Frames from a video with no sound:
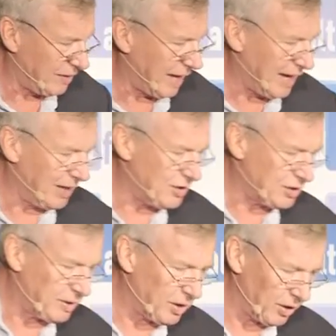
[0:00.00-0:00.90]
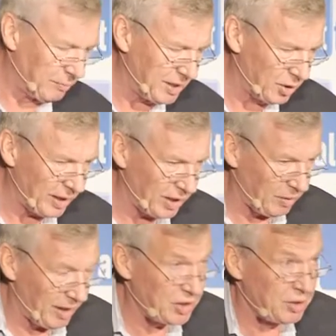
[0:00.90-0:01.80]
of the 80s and we got the big credit
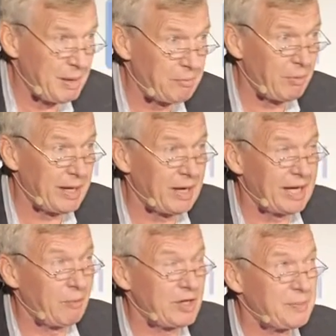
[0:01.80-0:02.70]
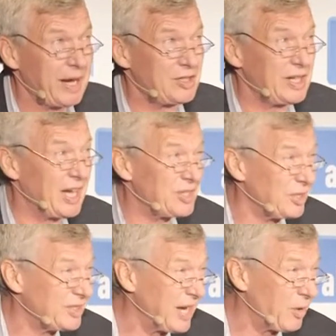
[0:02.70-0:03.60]
crunch. Remember when Westpac shares
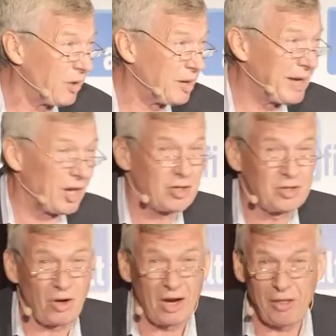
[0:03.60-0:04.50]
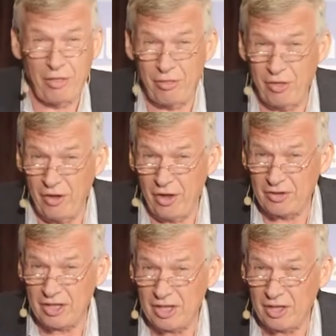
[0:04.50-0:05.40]
got down to, what, about
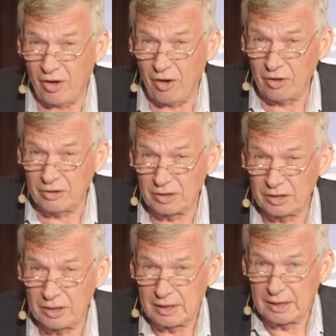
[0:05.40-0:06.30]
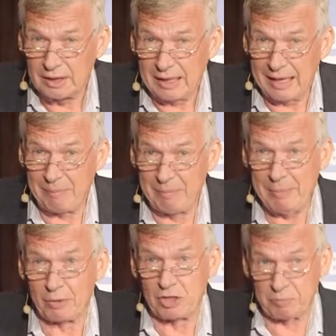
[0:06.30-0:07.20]
$1.30 odd?
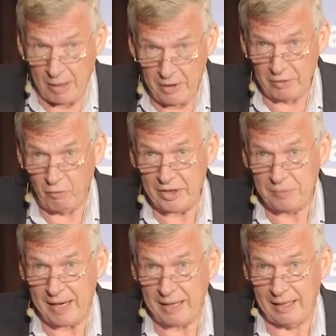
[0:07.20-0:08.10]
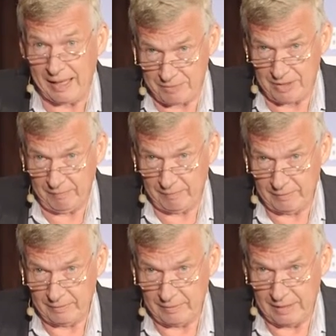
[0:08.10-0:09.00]
People spoke of Westpac collapsing.
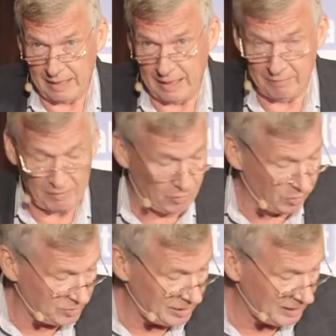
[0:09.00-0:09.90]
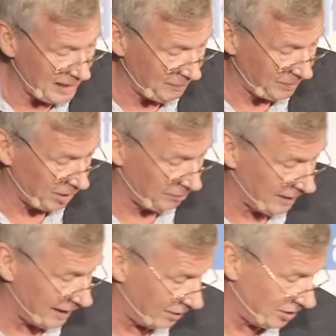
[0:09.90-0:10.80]
Of course, didn't happen, and I'm
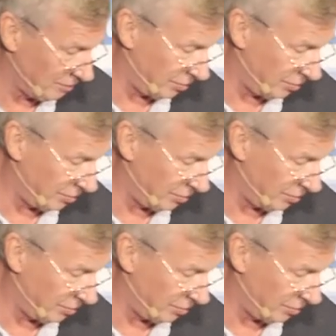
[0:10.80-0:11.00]
glad it didn't,